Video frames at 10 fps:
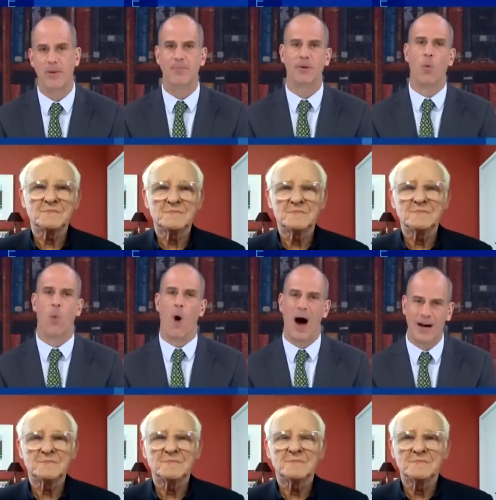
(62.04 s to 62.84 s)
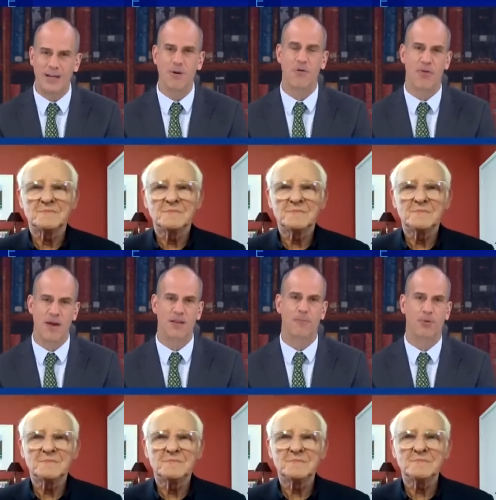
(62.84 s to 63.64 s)
Speaker 1: but why do you
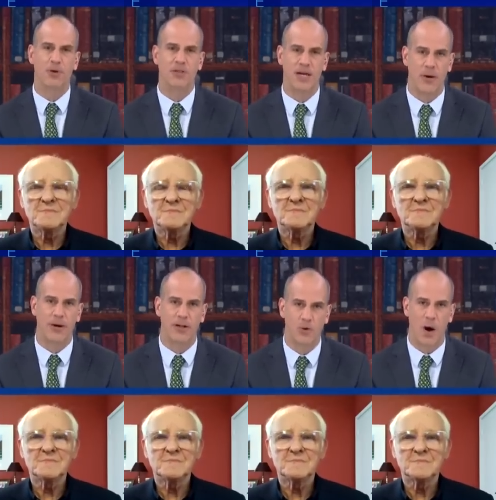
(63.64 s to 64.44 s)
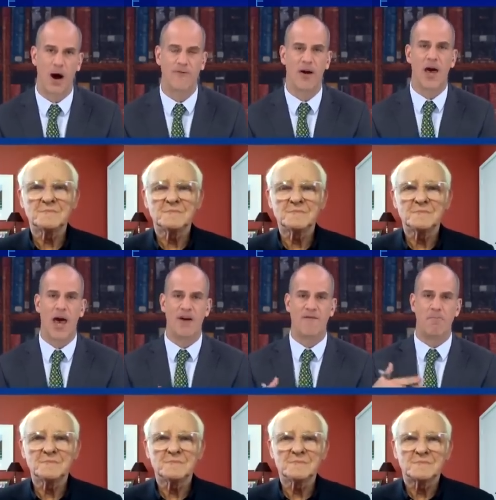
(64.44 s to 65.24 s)
think that Prince Harry and his wife
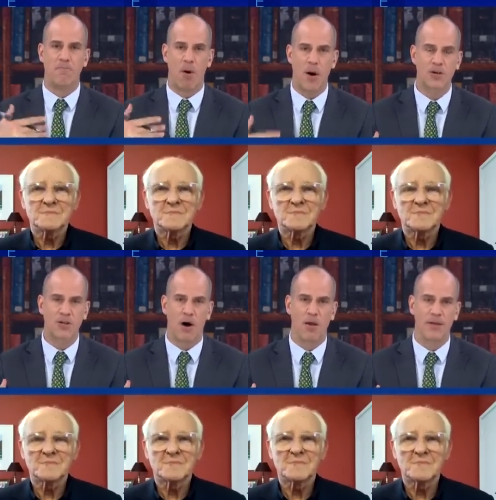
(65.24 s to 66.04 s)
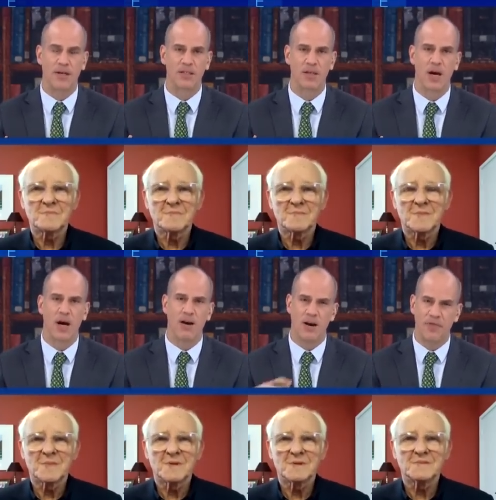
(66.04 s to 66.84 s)
have embarked on this,
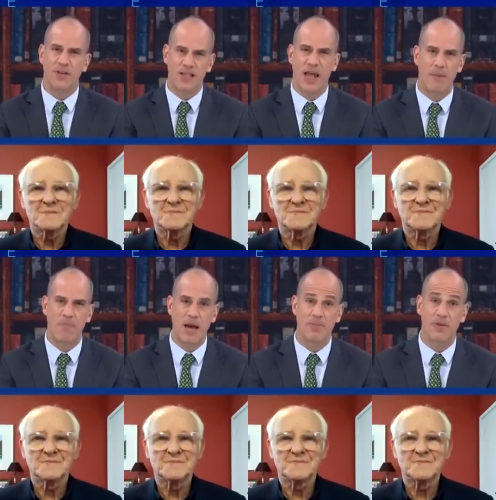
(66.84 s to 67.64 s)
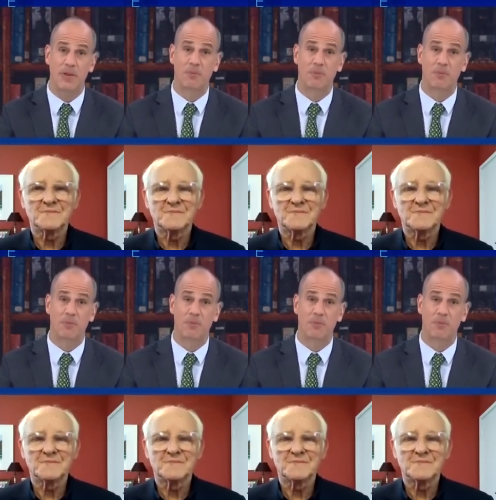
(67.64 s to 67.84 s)
not this campaign, but this